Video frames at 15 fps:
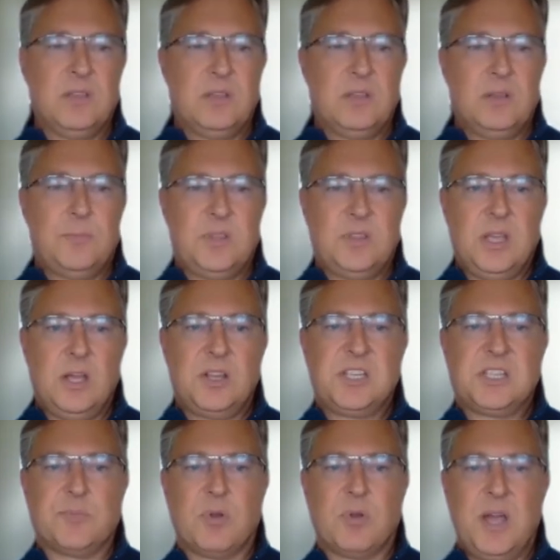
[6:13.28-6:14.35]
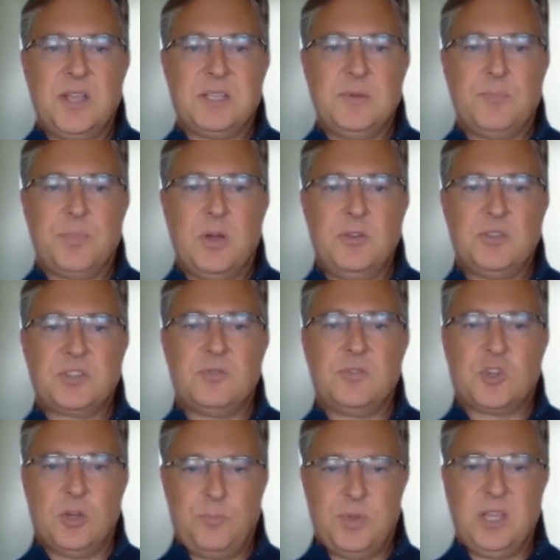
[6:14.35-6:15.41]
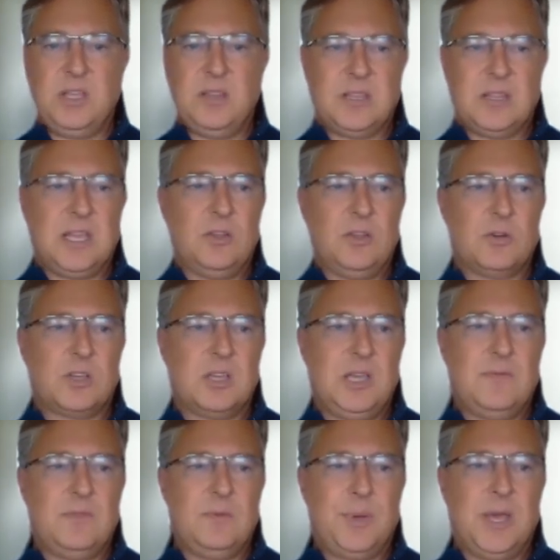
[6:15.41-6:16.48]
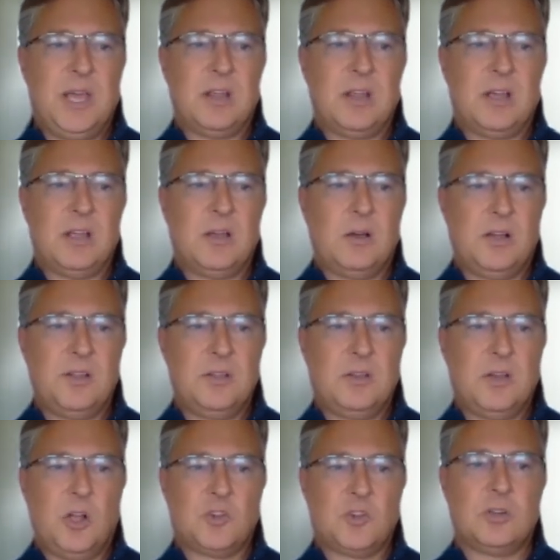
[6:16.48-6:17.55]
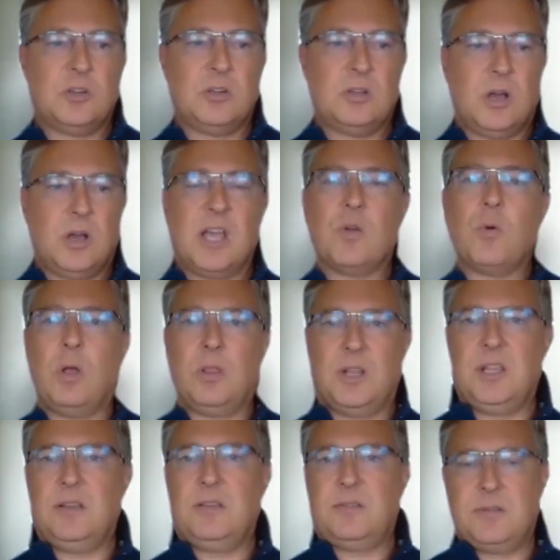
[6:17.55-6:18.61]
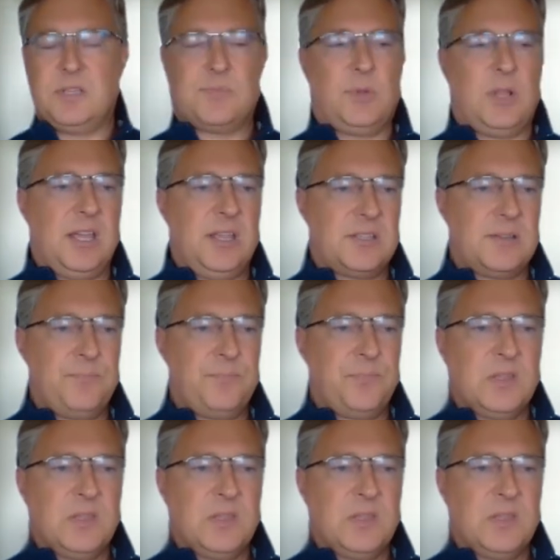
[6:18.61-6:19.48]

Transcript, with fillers: But the only surprise in post should be that they look even better on ultra high quality displays.